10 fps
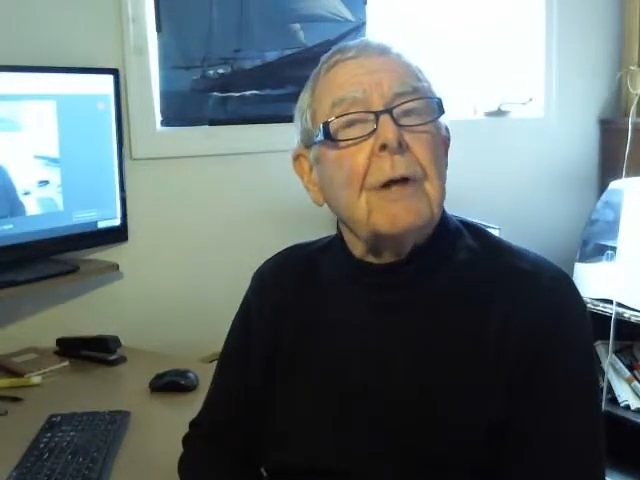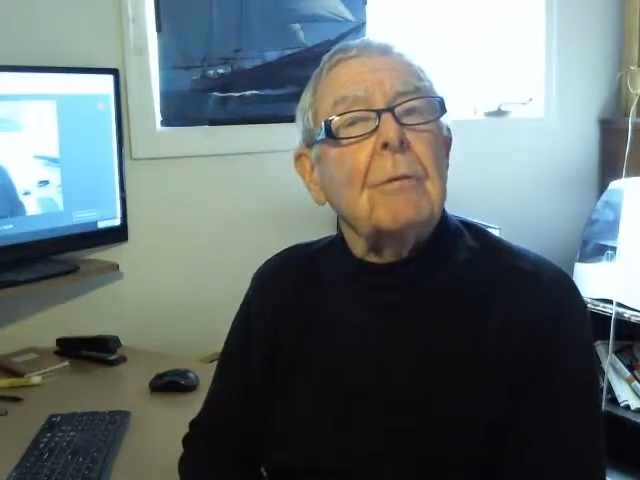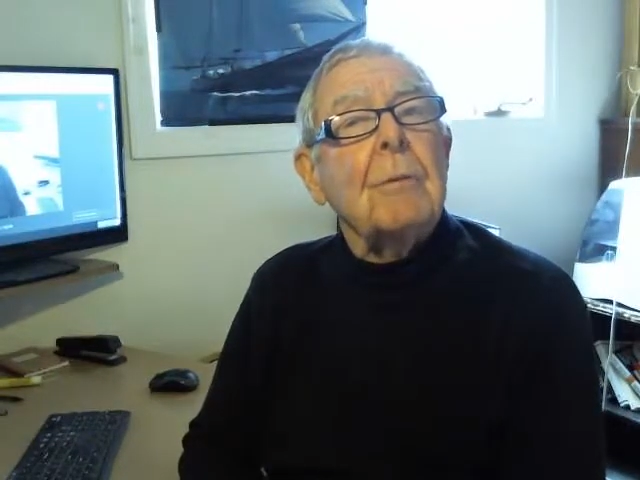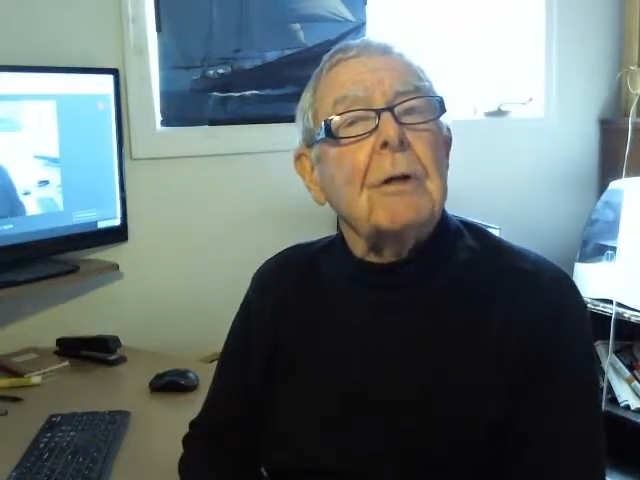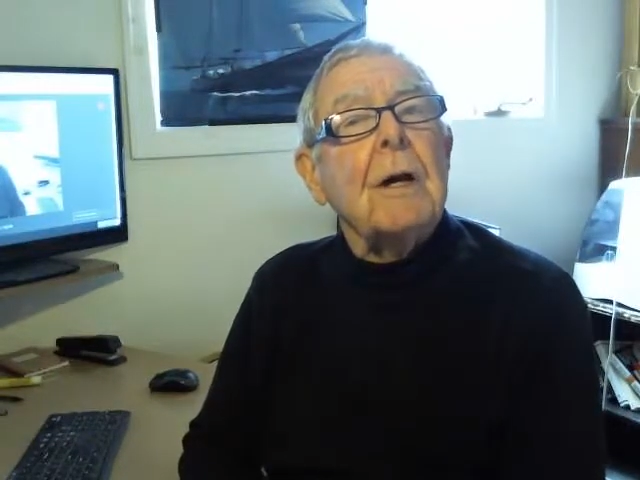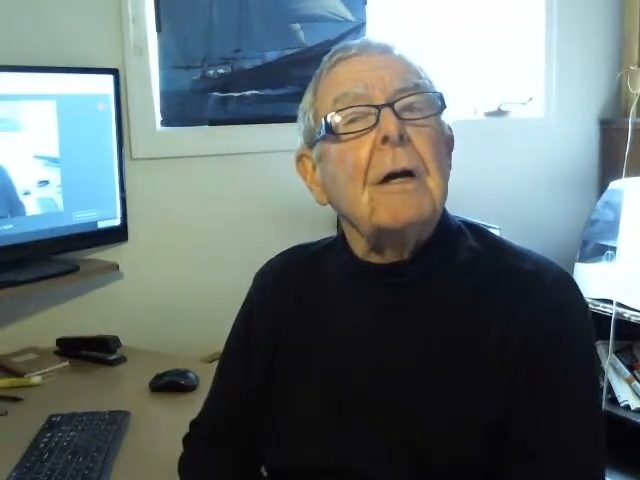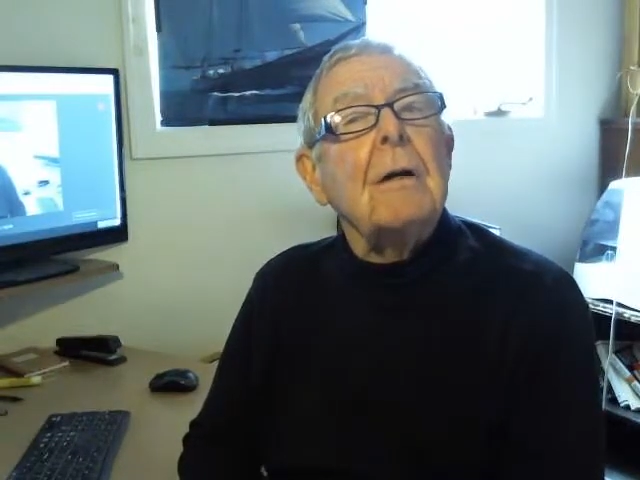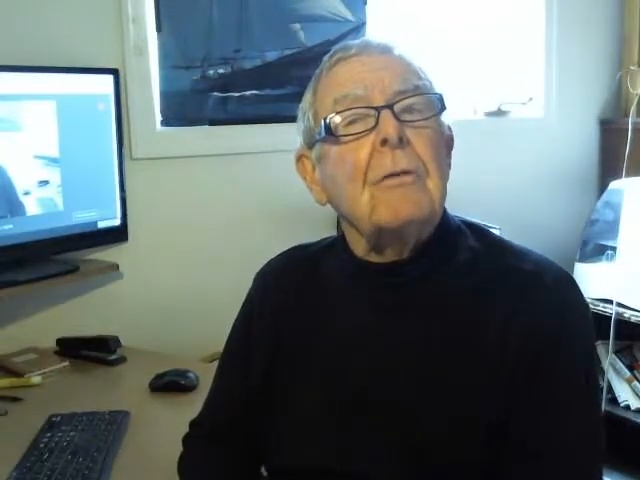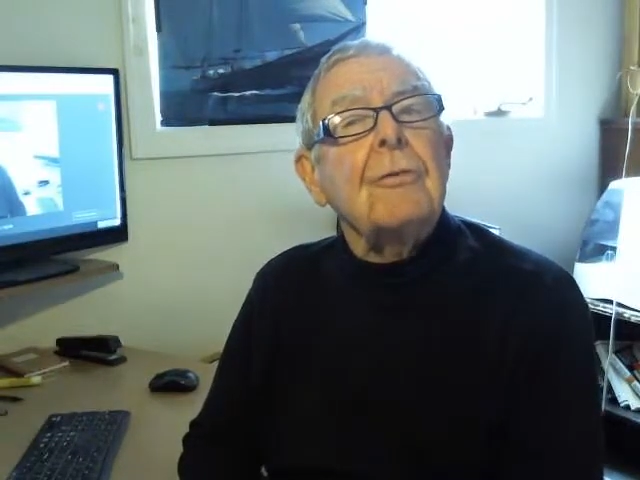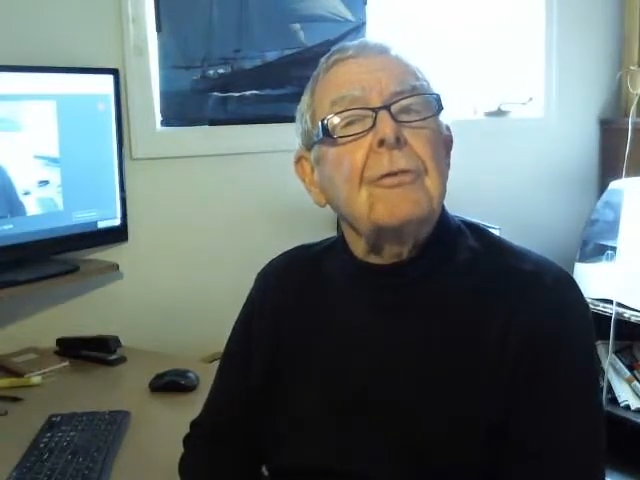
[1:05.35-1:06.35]
everybody
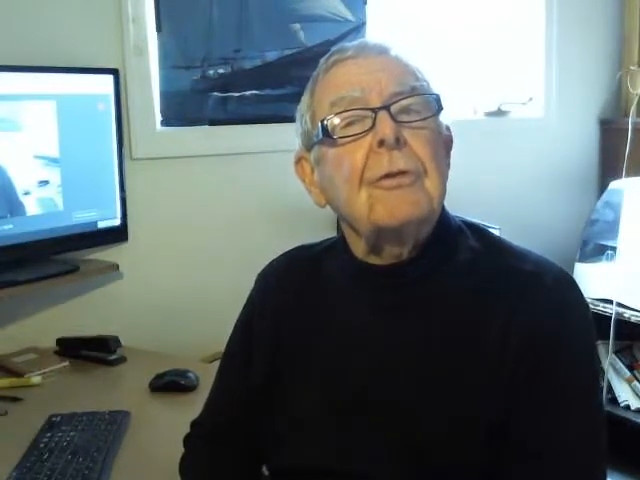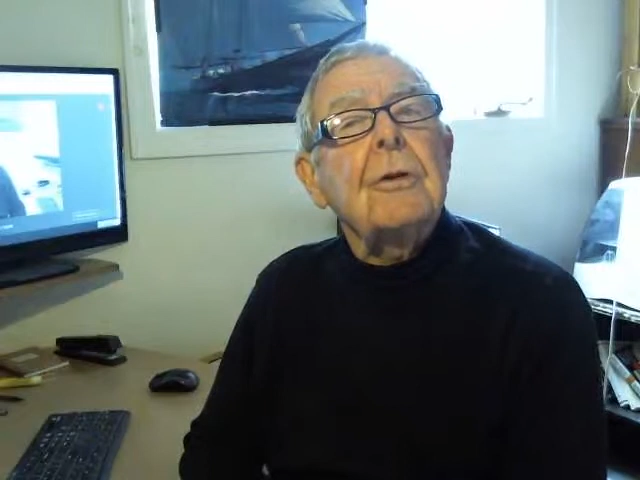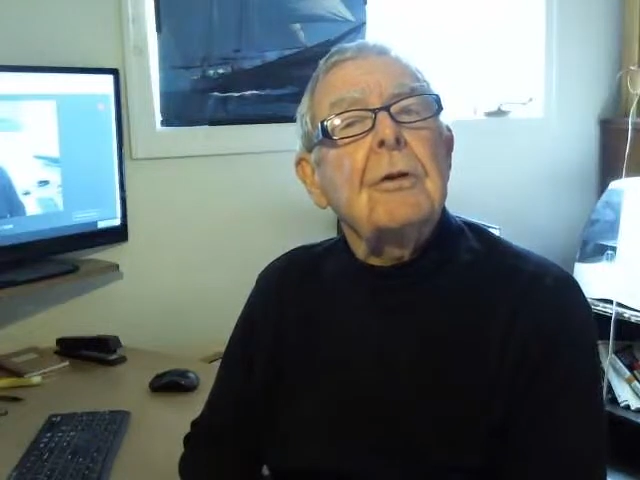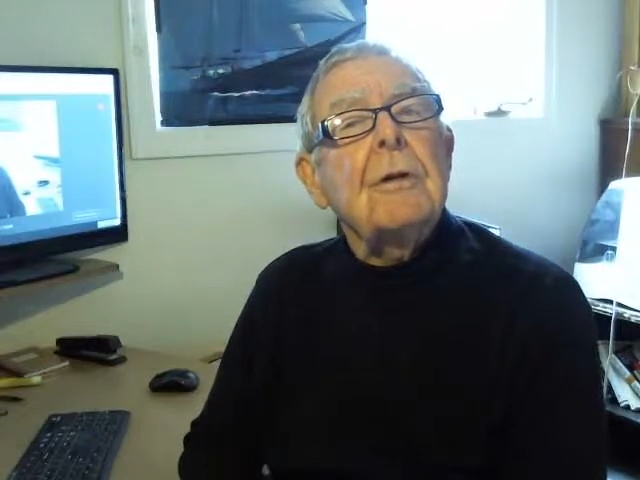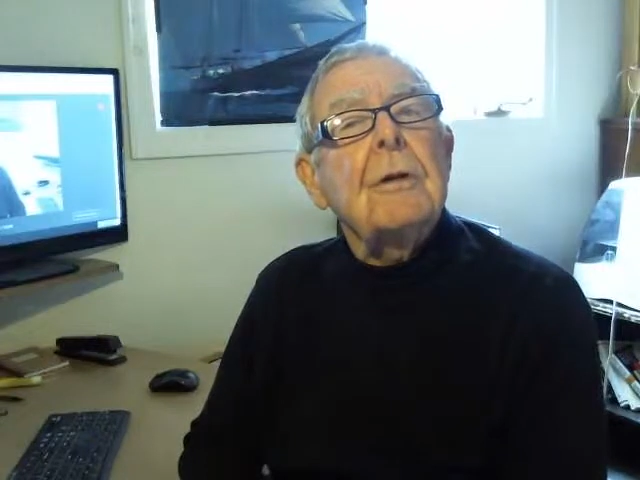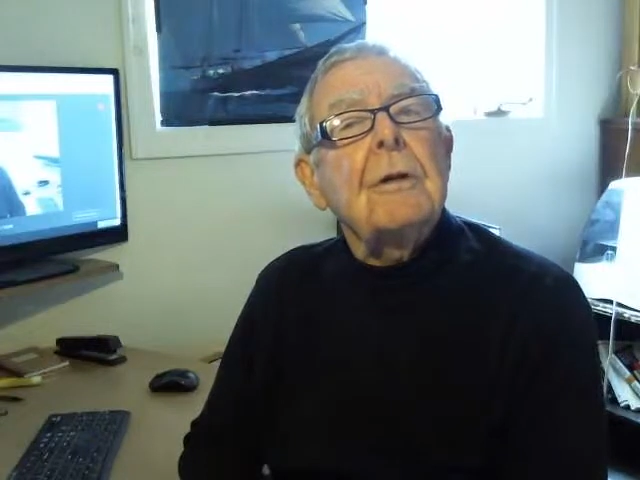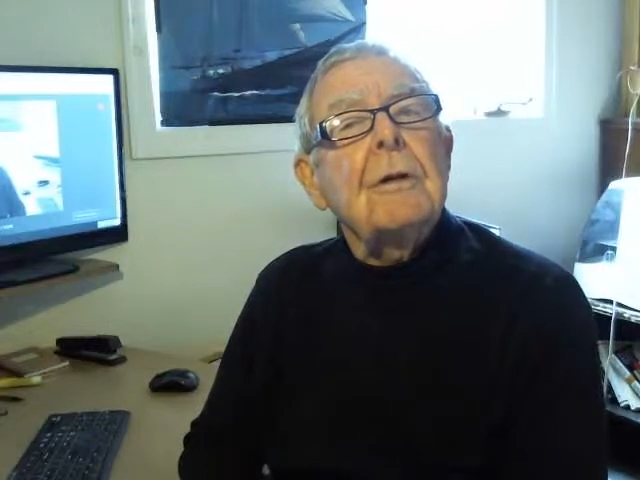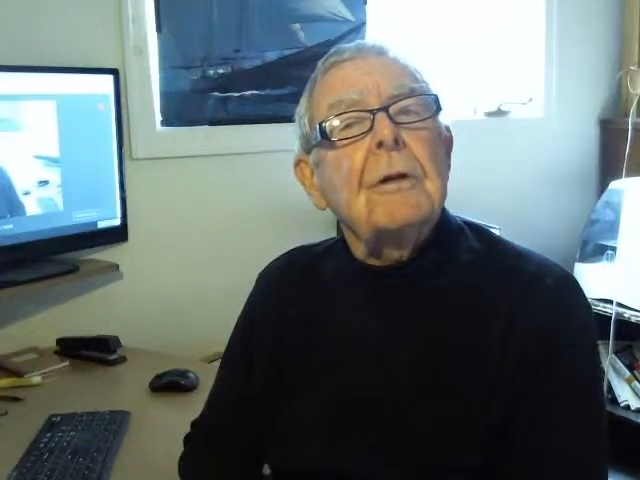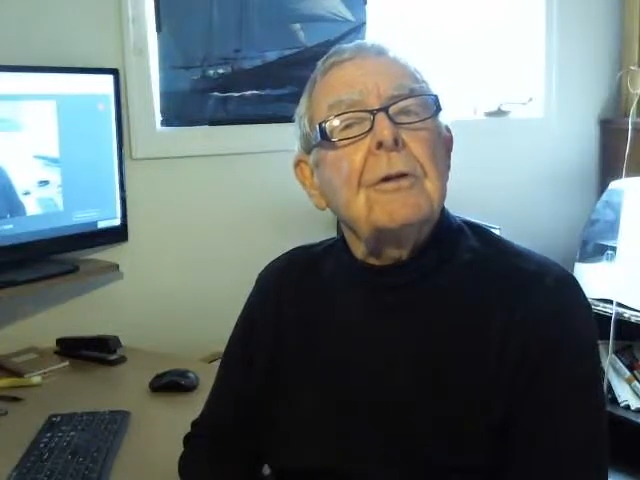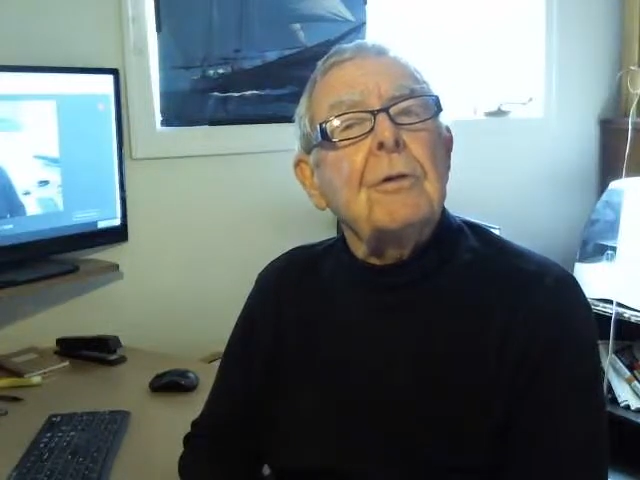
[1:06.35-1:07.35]
else
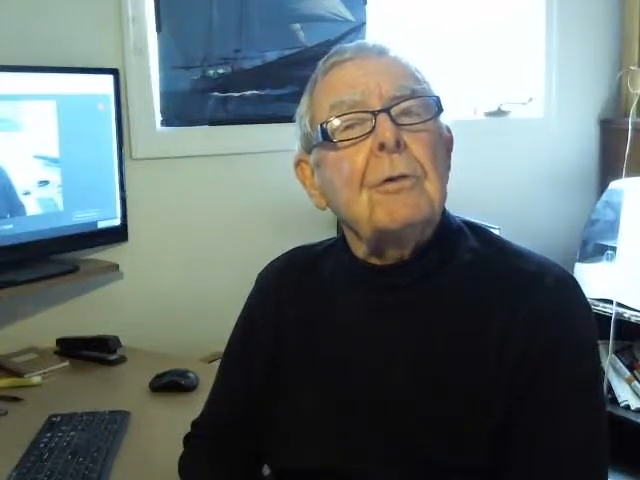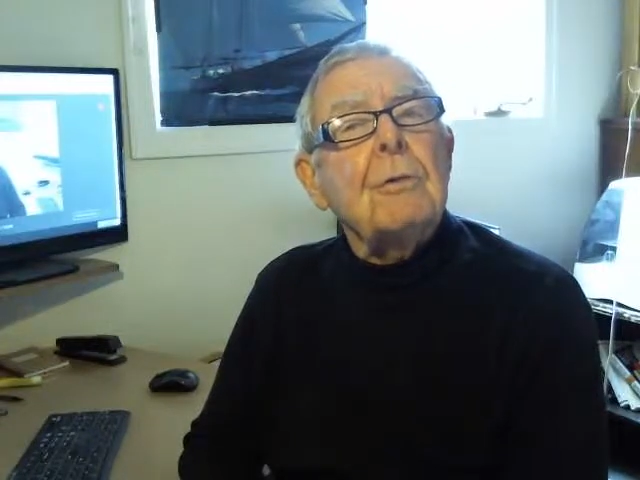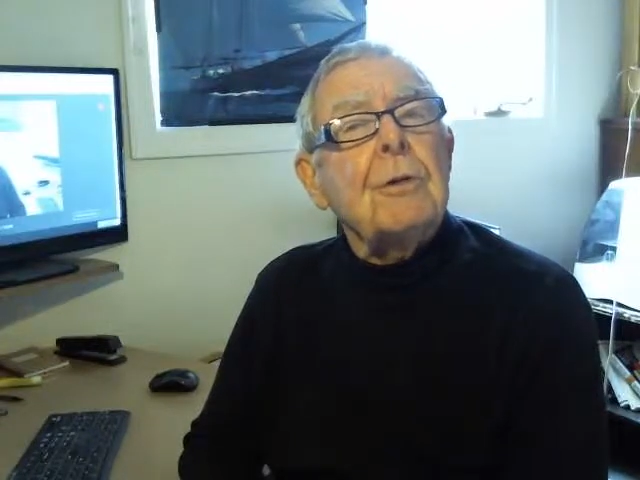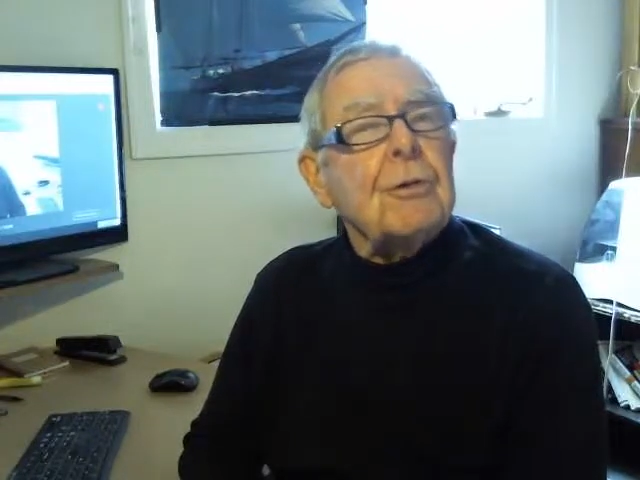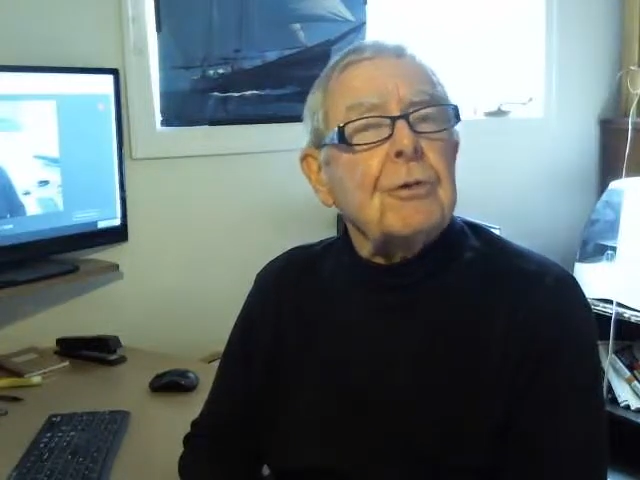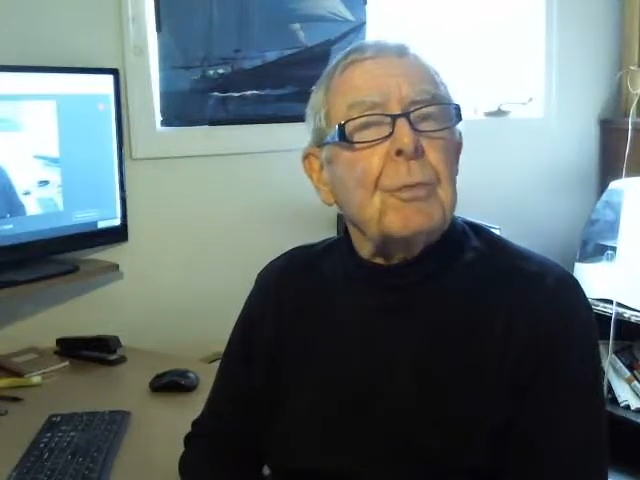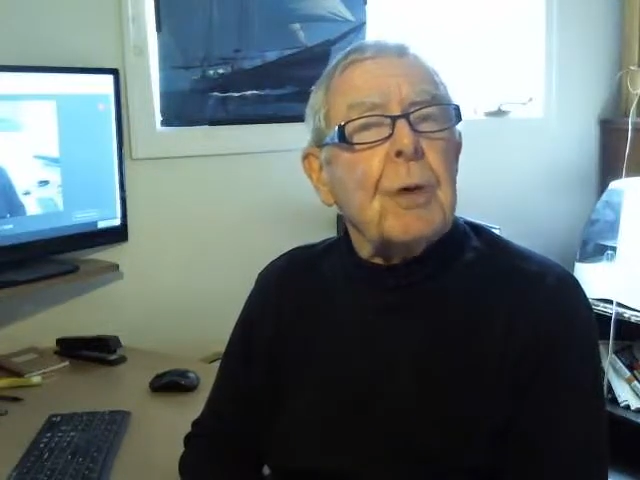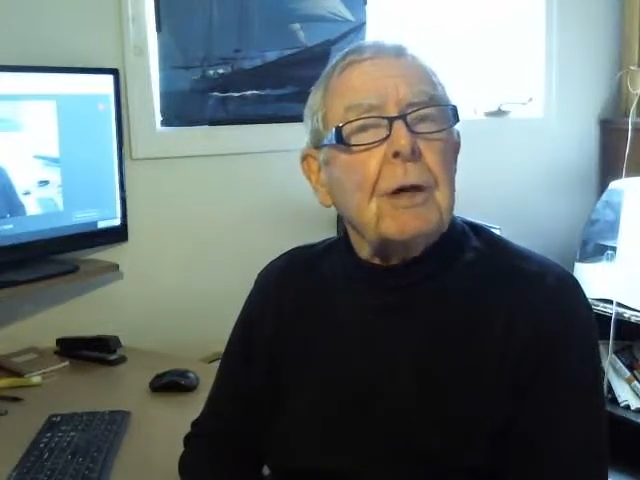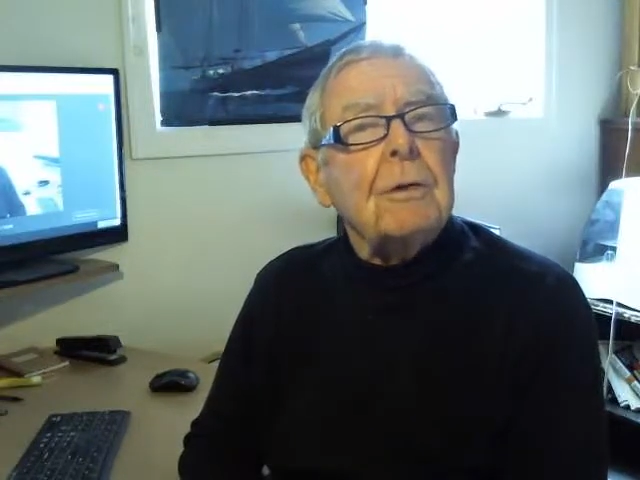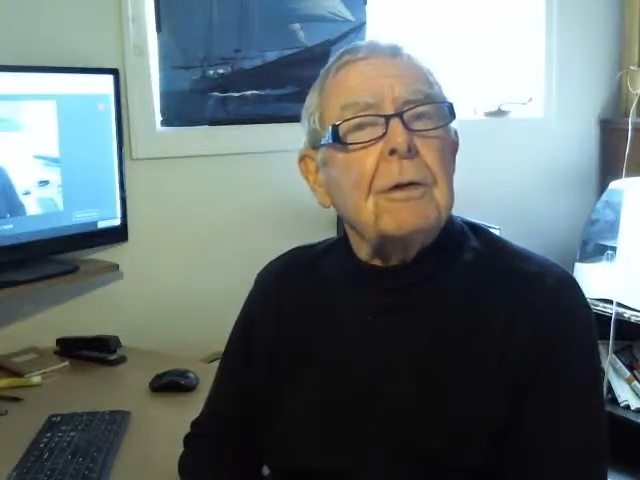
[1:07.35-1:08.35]
to
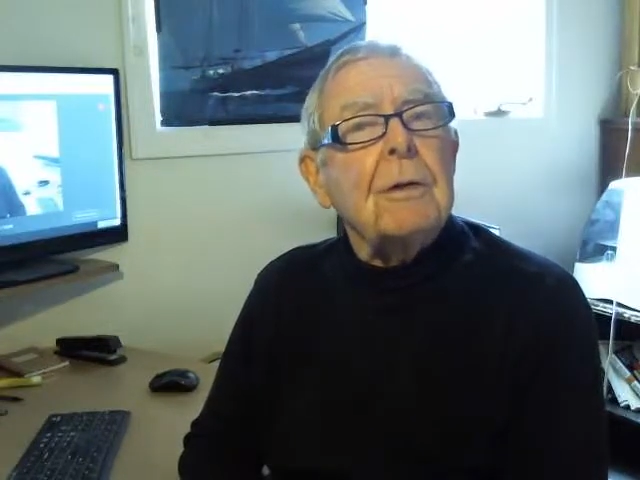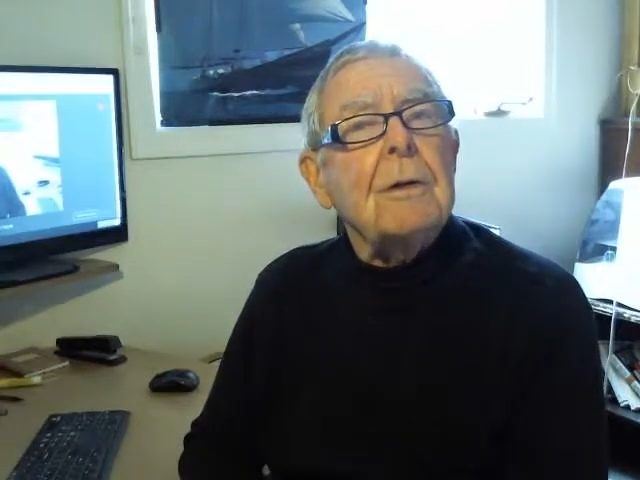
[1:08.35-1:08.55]
dissipate